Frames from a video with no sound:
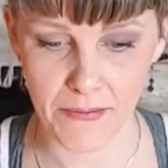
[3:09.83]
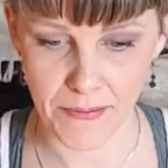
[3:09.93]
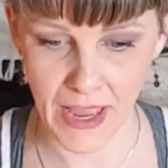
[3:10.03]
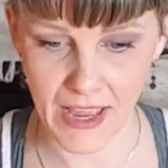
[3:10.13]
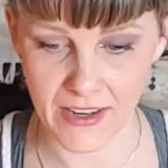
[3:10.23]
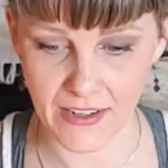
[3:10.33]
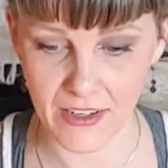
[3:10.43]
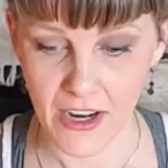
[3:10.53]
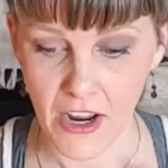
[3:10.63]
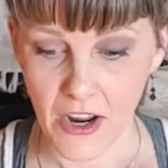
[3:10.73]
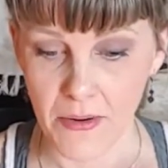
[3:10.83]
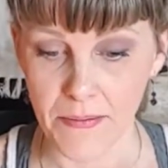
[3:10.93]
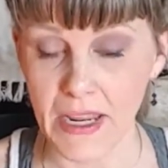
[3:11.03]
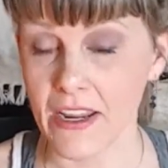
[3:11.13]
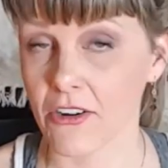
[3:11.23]
been
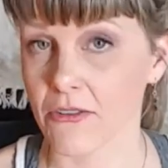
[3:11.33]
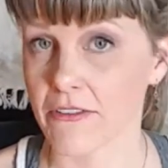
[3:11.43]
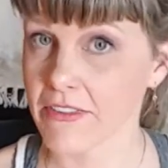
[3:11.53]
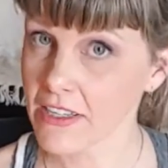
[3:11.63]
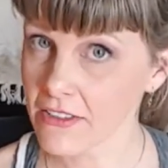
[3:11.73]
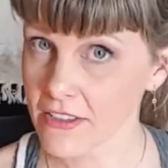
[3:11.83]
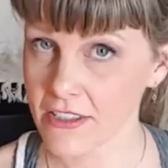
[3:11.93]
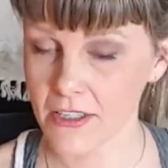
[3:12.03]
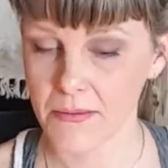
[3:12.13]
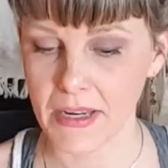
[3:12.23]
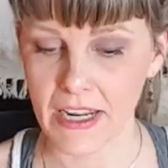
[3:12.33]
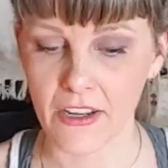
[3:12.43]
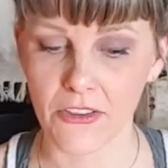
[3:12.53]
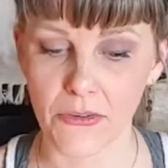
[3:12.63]
being revealed to me